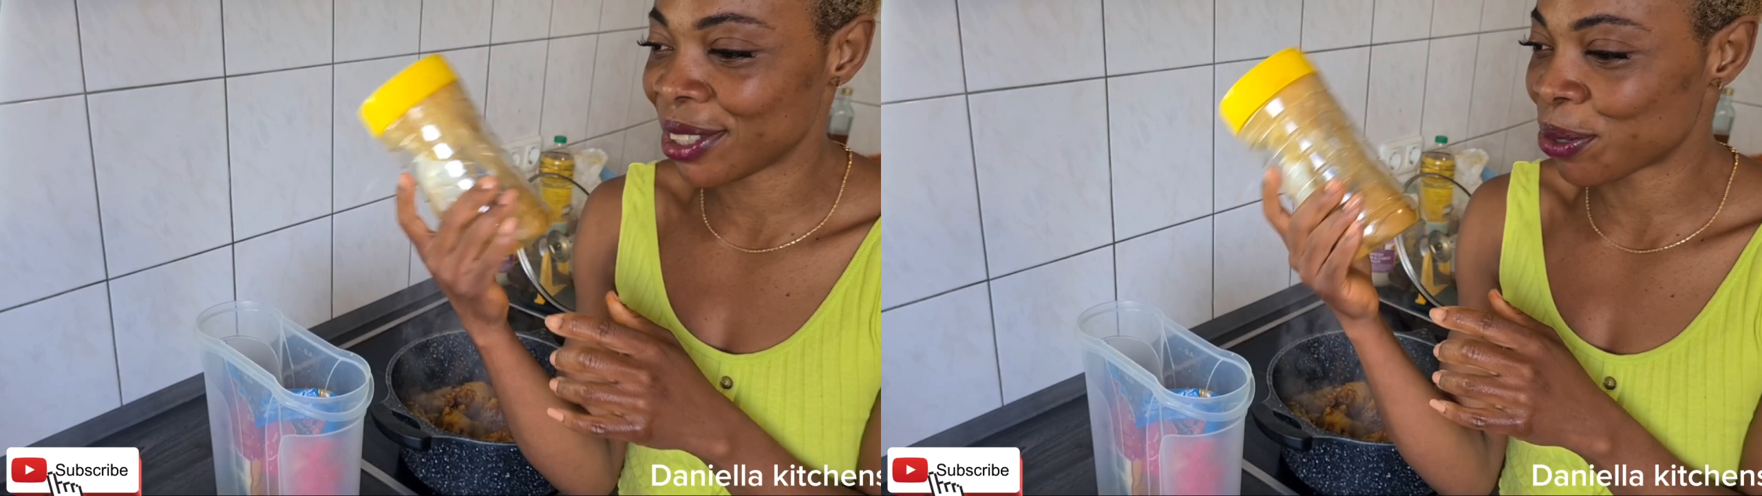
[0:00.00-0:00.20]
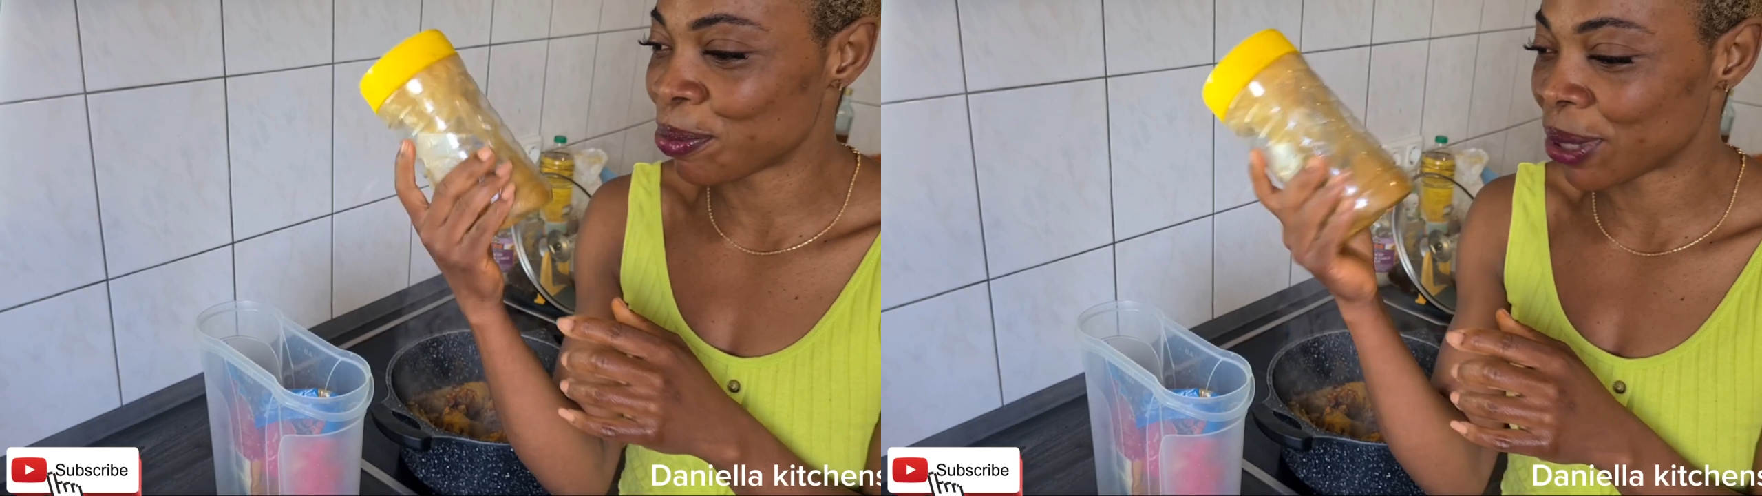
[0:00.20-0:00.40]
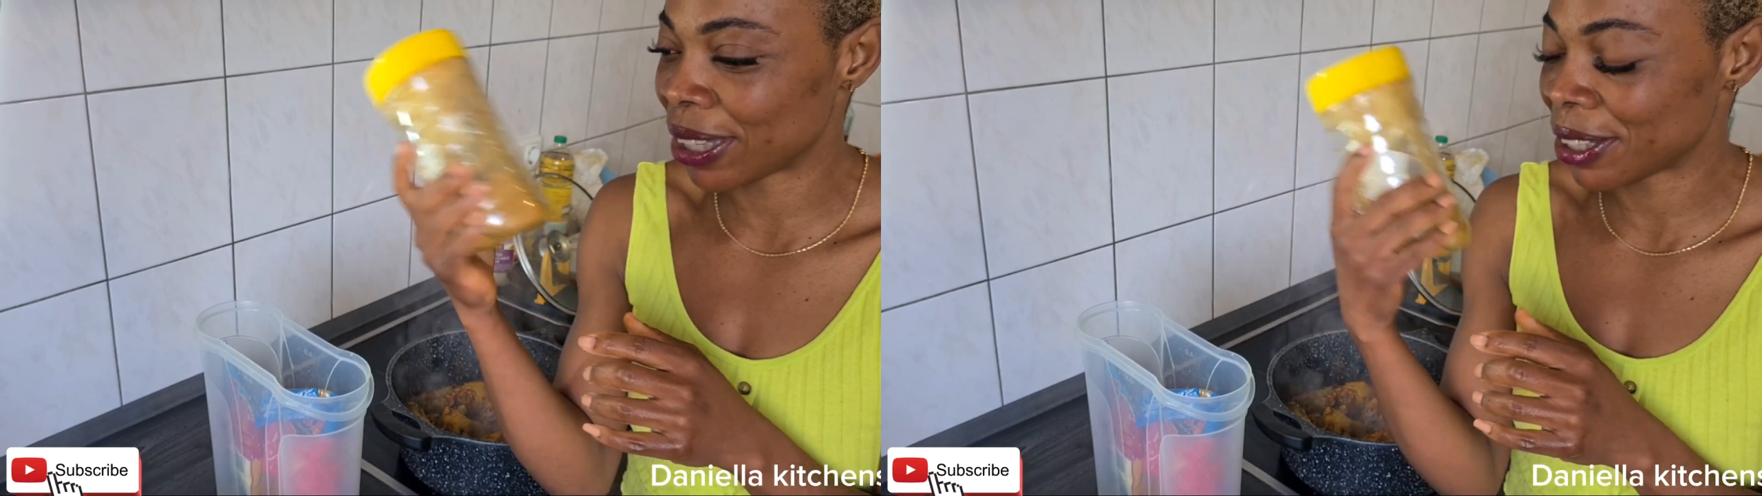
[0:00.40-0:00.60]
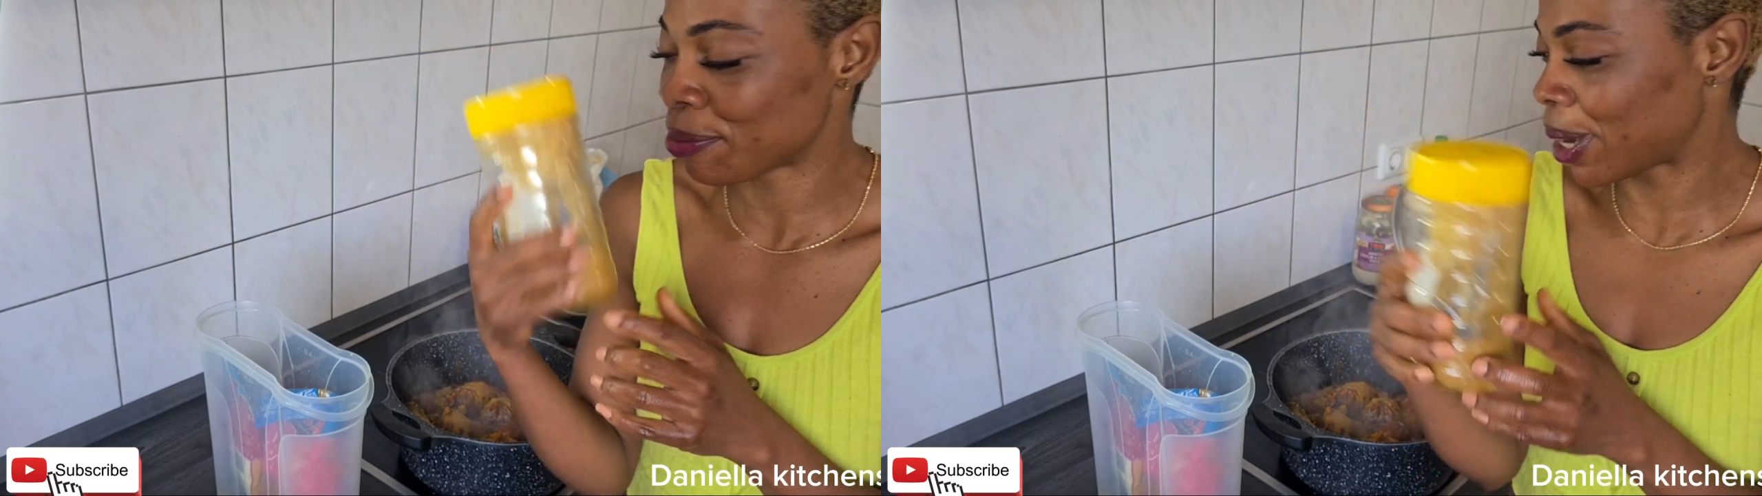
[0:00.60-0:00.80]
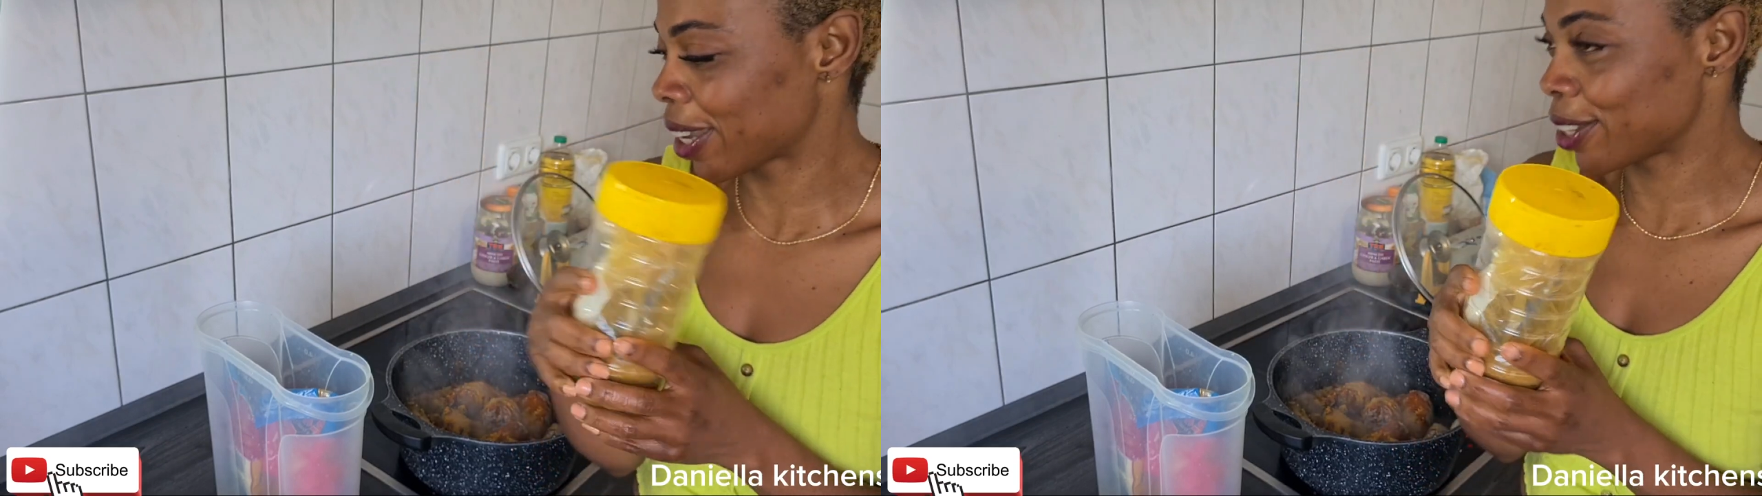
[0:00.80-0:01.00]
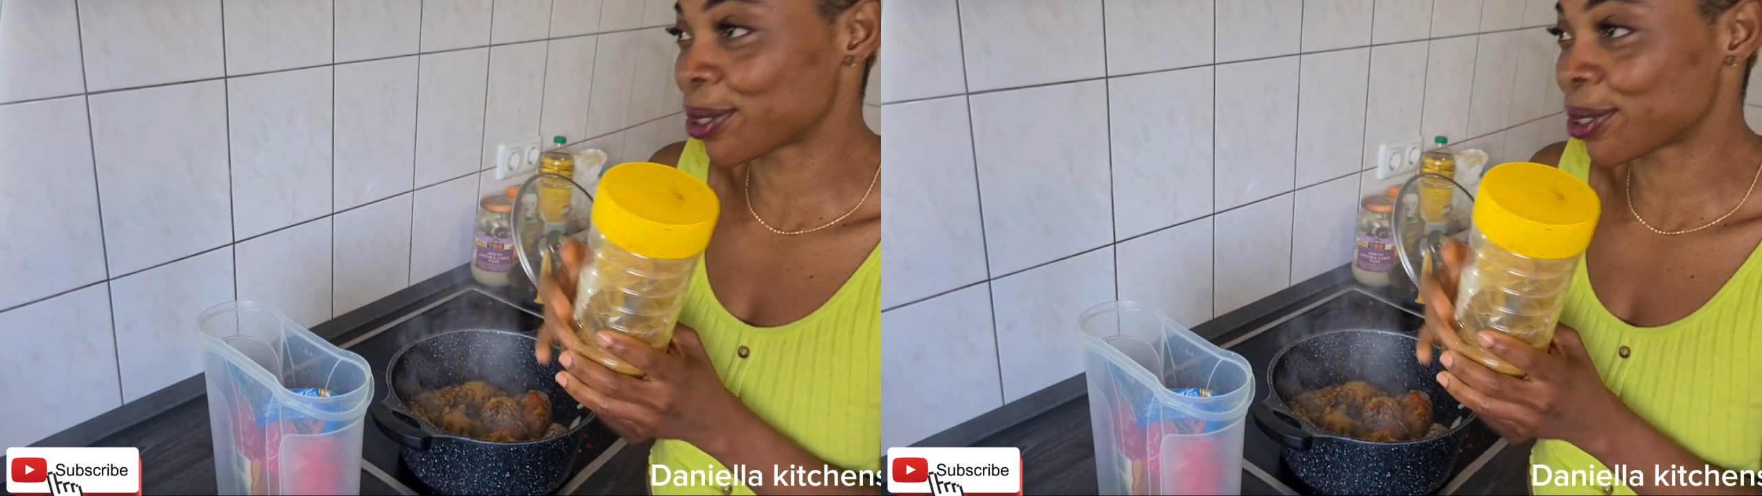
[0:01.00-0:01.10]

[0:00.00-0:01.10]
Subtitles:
It will be in the market.